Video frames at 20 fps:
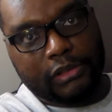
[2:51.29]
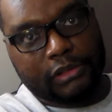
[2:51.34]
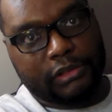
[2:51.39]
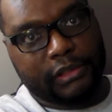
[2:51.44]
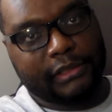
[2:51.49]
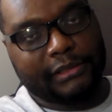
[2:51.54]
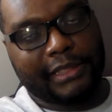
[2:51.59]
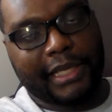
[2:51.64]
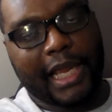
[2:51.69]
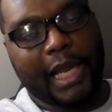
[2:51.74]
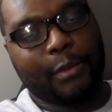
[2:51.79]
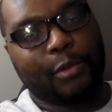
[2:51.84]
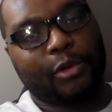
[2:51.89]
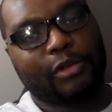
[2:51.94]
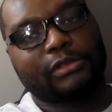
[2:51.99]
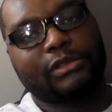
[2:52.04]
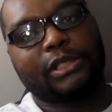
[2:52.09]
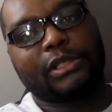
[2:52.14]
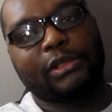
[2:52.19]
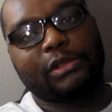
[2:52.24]
Jason
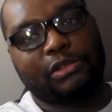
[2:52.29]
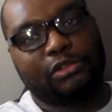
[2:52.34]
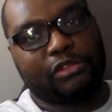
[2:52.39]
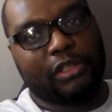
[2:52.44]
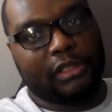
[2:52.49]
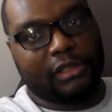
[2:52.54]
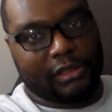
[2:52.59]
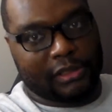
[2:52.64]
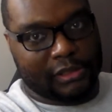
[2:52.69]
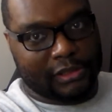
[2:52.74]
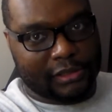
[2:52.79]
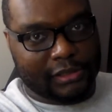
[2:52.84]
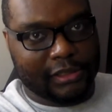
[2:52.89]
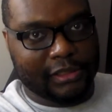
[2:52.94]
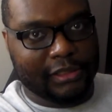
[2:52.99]
Hayward still struggling.